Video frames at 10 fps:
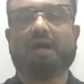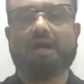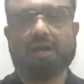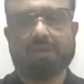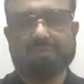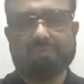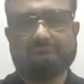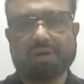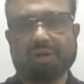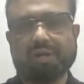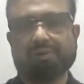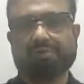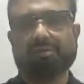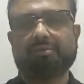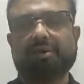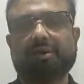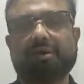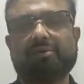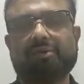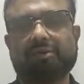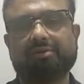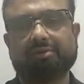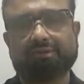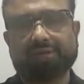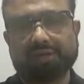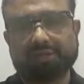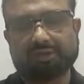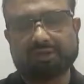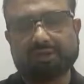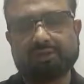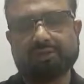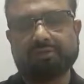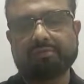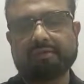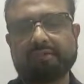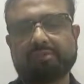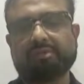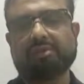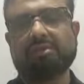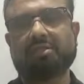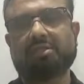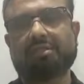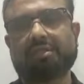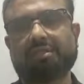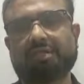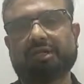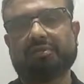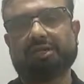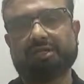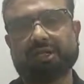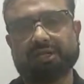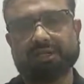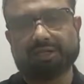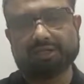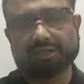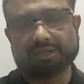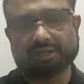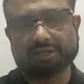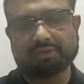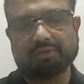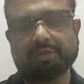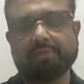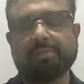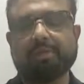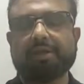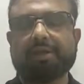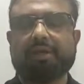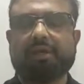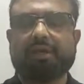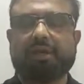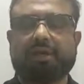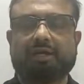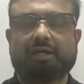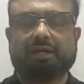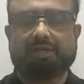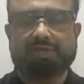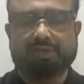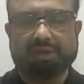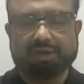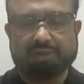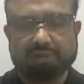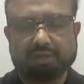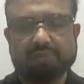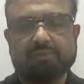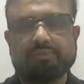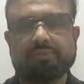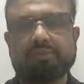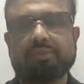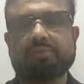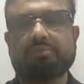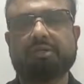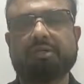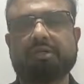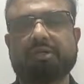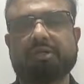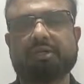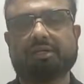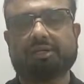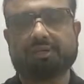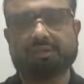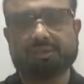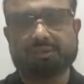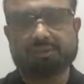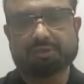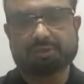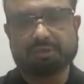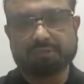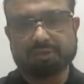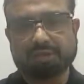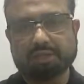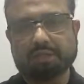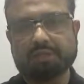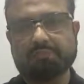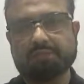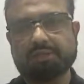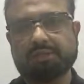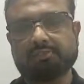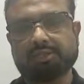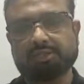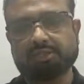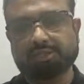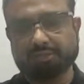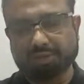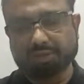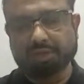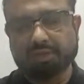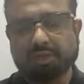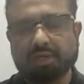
Hi, I'm Wahid Ahmed Bambawala from South Africa. From last 26 years, I am residing in South Africa, and I was having a problem with my uh, my my my stomach,